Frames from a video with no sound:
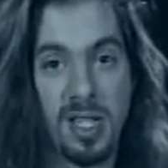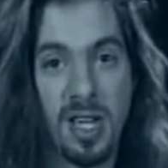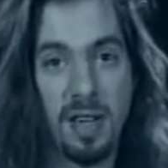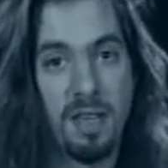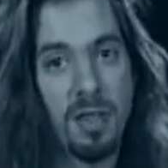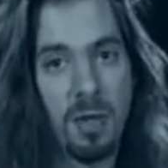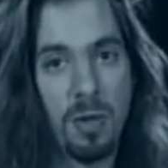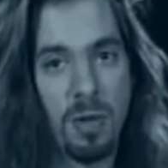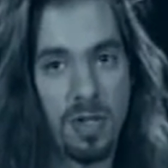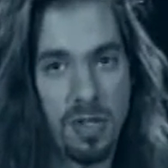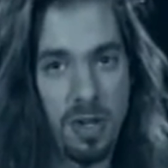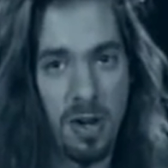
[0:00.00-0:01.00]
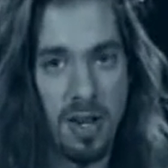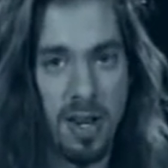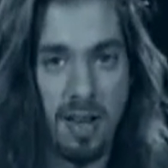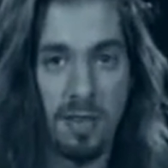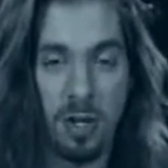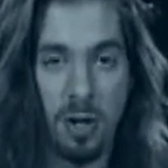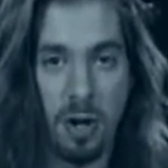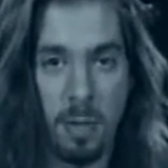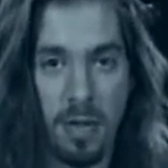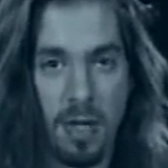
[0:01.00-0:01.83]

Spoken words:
7th chord, starting on F sharp